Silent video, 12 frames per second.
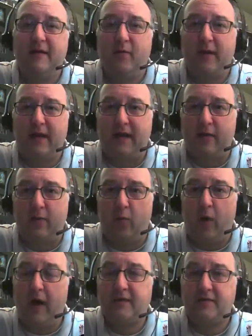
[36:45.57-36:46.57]
when I
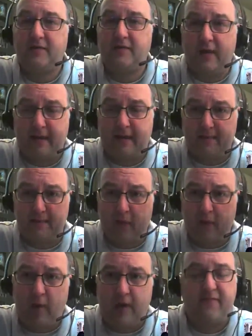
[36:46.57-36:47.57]
am
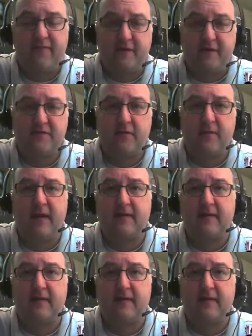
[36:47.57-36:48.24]
low on funds for my